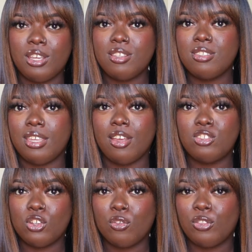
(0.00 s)
y'all see how
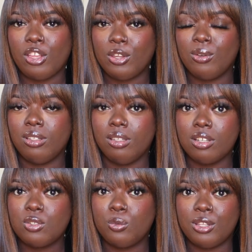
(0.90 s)
different that unit
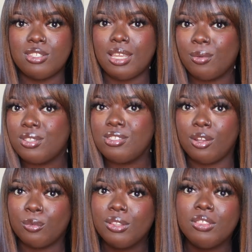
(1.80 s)
looked once I was
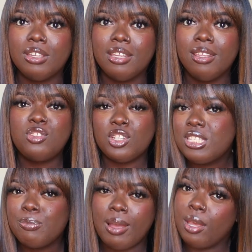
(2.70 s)
done with it?
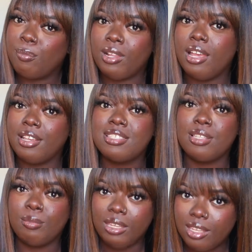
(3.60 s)
Just by applying
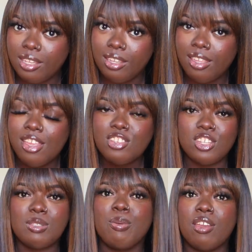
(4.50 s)
some heat,
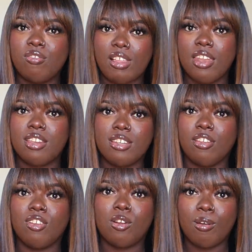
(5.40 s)
just by flattening
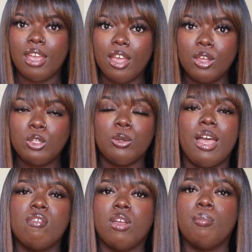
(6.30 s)
down the crown, you'll
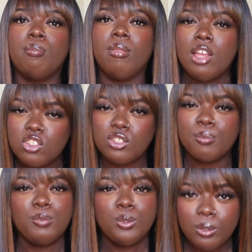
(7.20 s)
have a
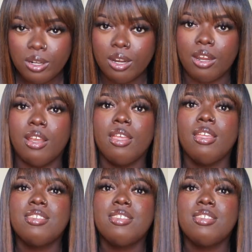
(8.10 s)
much more